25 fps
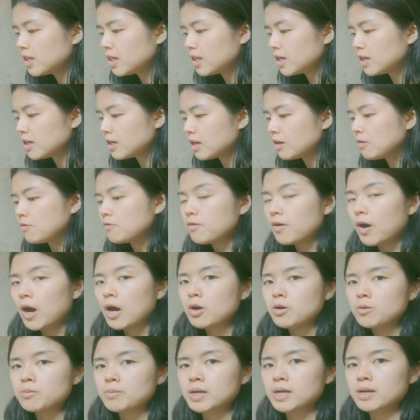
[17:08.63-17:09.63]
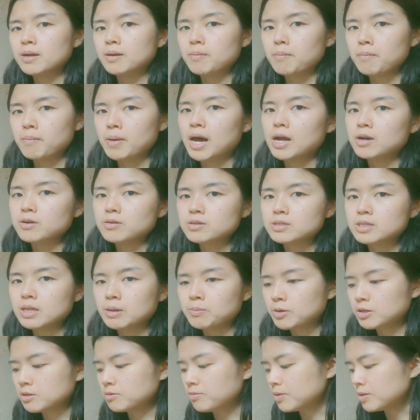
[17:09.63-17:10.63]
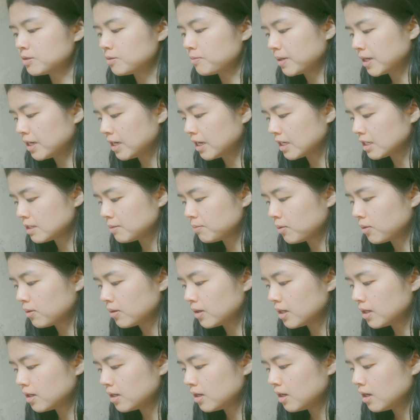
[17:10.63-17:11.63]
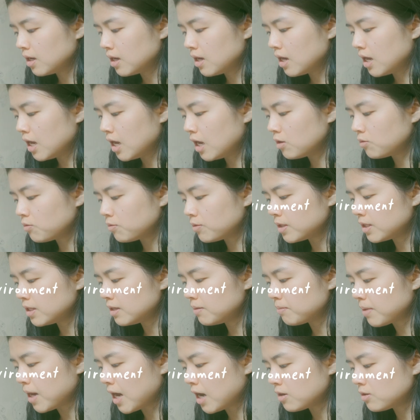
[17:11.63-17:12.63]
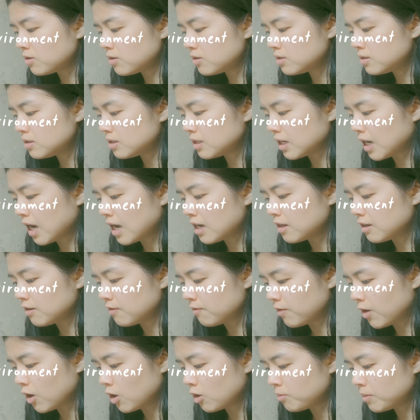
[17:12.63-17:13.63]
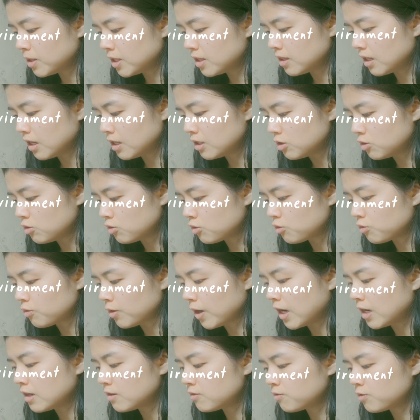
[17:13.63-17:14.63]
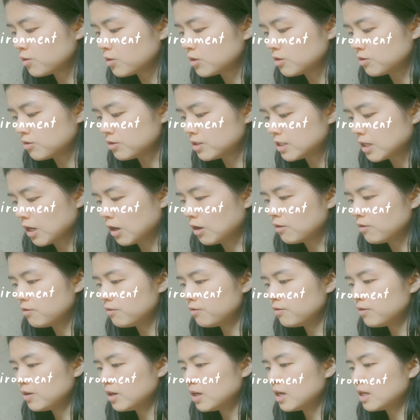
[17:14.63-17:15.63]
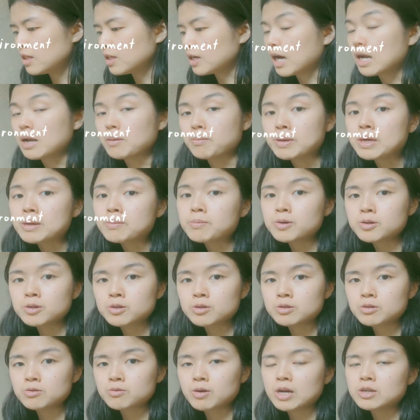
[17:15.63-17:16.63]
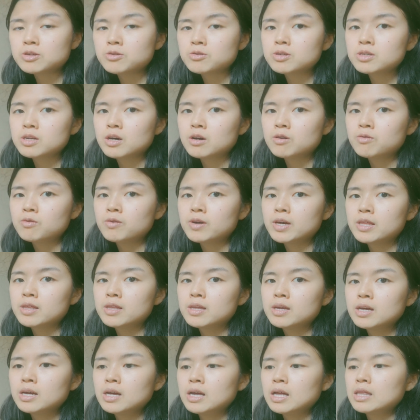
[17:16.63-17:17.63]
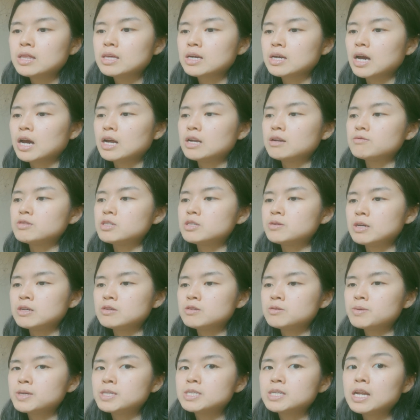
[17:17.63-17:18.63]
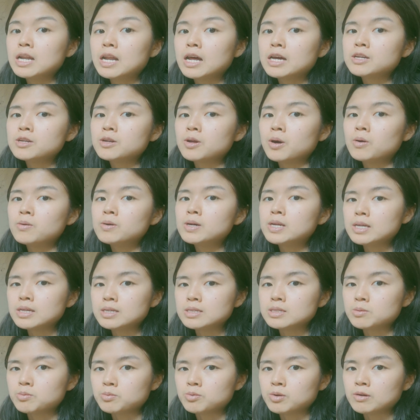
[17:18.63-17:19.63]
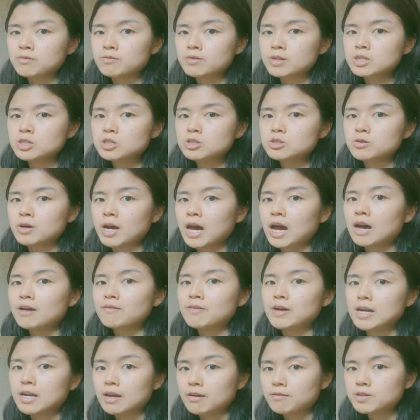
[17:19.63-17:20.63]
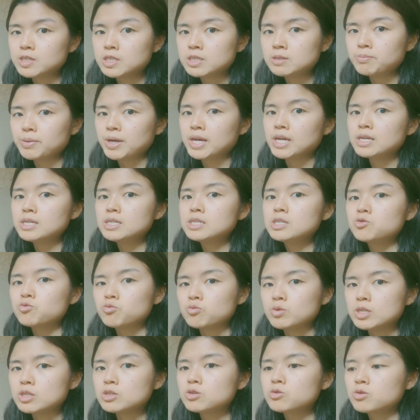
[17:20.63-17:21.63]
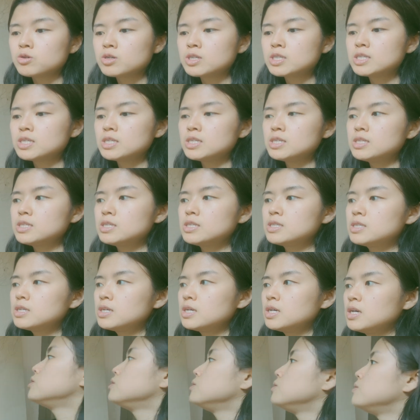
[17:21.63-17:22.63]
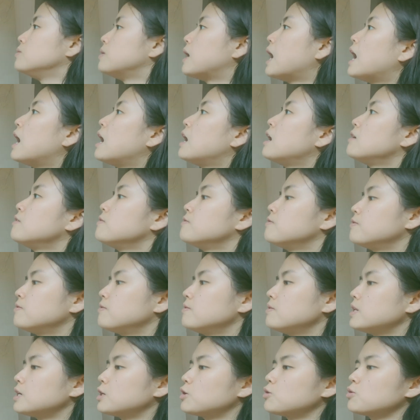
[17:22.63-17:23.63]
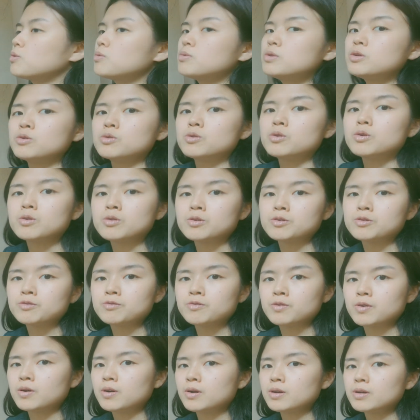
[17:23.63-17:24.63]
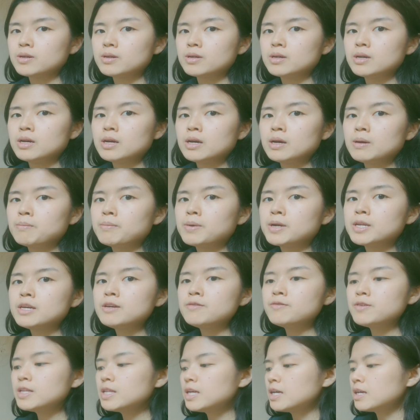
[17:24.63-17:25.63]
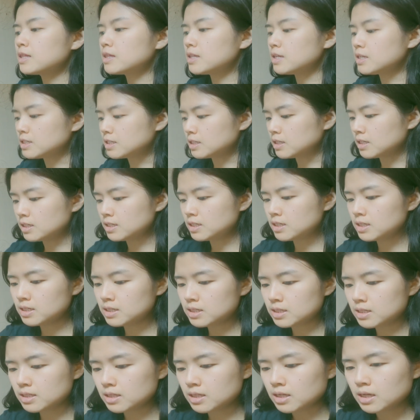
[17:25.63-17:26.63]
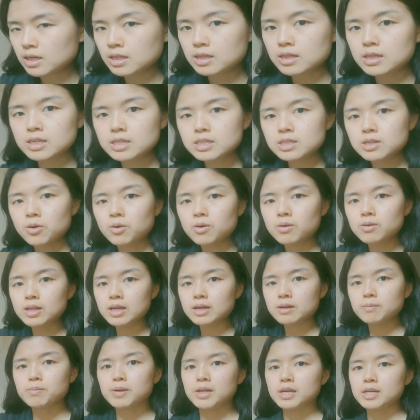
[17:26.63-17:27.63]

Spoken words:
think environment matters. That brings me to my next point. It really matters the kind of environment that you create for yourself, the kind of people you surround yourself with, the kind of safe space. And I know it is a privilege to have enough space, resources, to have like your own little corner for art. But even like this whole like